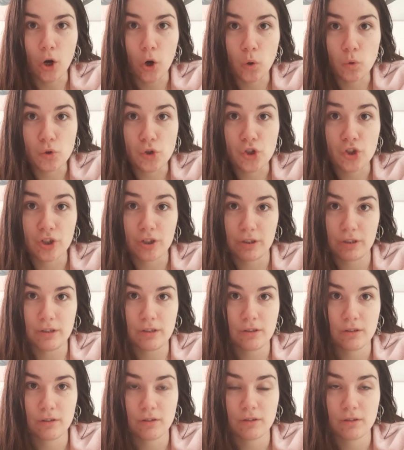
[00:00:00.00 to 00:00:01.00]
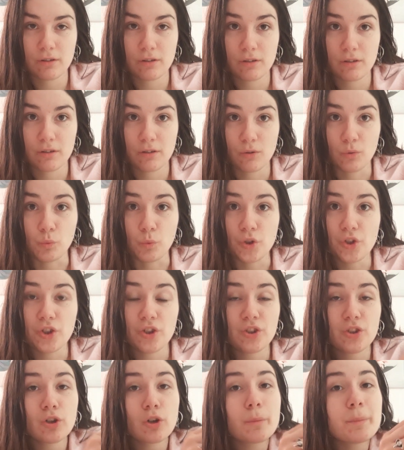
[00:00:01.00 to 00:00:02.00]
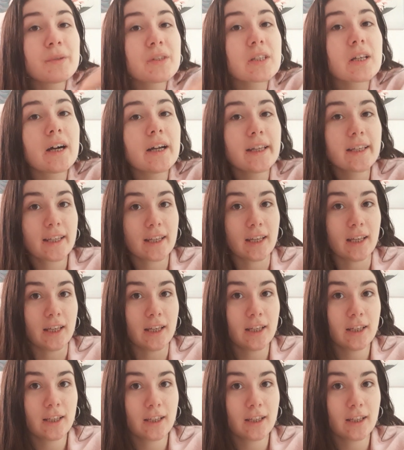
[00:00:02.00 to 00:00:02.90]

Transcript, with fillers: ocean, which is your psyche,